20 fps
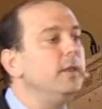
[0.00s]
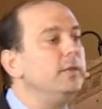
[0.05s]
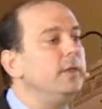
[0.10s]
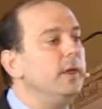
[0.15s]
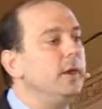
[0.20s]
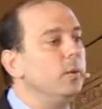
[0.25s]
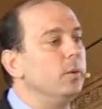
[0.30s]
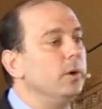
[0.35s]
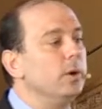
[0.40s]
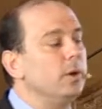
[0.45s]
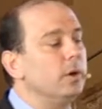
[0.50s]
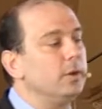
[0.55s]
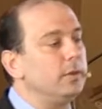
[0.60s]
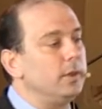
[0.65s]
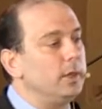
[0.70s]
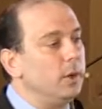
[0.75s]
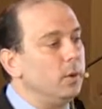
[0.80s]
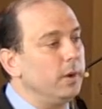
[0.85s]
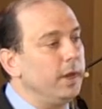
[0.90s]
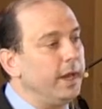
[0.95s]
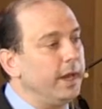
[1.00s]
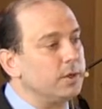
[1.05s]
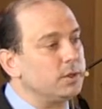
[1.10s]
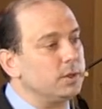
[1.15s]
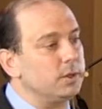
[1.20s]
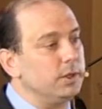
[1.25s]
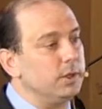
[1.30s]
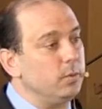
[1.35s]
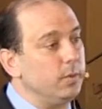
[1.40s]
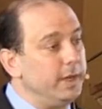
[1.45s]
They were, they were
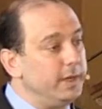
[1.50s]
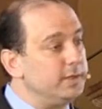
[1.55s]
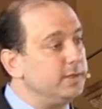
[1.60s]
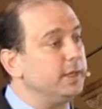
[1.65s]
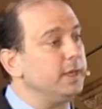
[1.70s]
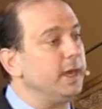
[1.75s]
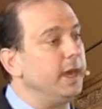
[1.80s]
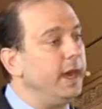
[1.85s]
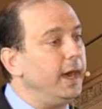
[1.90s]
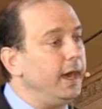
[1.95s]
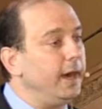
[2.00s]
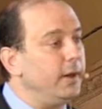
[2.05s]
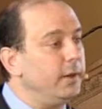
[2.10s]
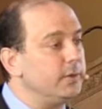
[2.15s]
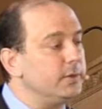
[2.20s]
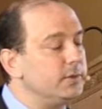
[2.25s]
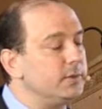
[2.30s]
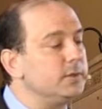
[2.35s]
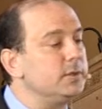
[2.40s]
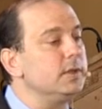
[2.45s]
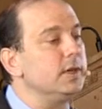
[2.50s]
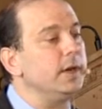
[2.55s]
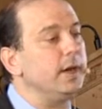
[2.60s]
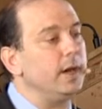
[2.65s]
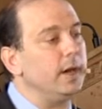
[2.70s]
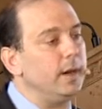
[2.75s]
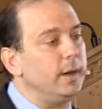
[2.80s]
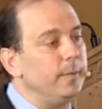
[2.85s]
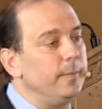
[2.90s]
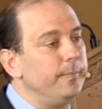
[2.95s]
actually raising cows.
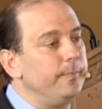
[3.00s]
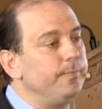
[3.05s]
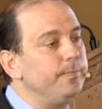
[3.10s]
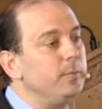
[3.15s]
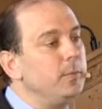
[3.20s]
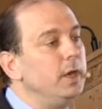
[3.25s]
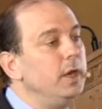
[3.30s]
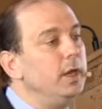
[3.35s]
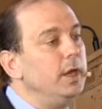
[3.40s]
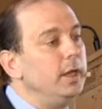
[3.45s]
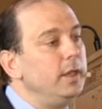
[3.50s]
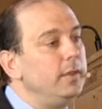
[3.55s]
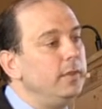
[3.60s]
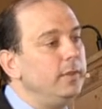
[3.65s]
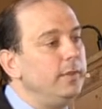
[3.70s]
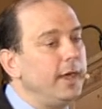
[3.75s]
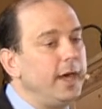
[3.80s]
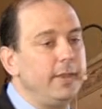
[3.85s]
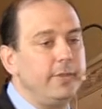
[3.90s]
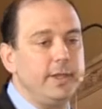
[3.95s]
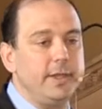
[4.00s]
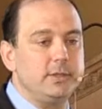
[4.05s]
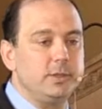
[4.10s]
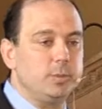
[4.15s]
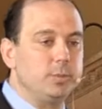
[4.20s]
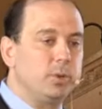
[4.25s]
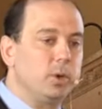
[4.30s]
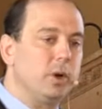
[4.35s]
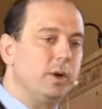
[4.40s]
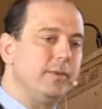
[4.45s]
Um, that, that's
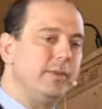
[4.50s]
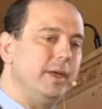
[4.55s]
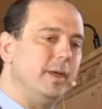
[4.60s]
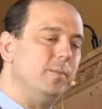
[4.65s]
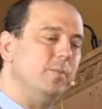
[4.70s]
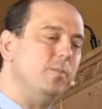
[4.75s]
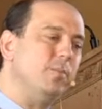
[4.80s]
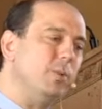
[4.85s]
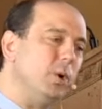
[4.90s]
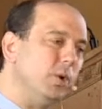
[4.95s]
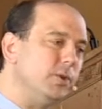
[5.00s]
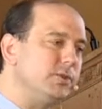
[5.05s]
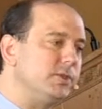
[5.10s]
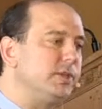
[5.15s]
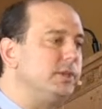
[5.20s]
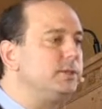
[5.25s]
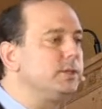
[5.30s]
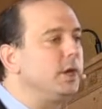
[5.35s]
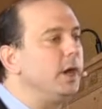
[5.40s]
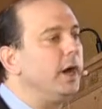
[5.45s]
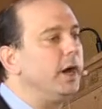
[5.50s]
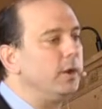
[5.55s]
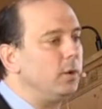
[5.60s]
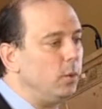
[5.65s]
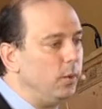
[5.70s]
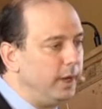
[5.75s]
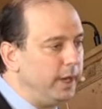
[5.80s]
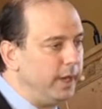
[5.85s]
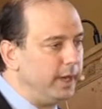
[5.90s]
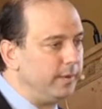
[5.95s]
a program that mostly has gone
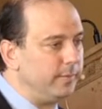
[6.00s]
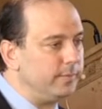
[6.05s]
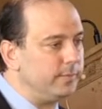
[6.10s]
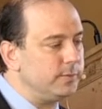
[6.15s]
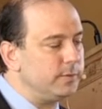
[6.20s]
away.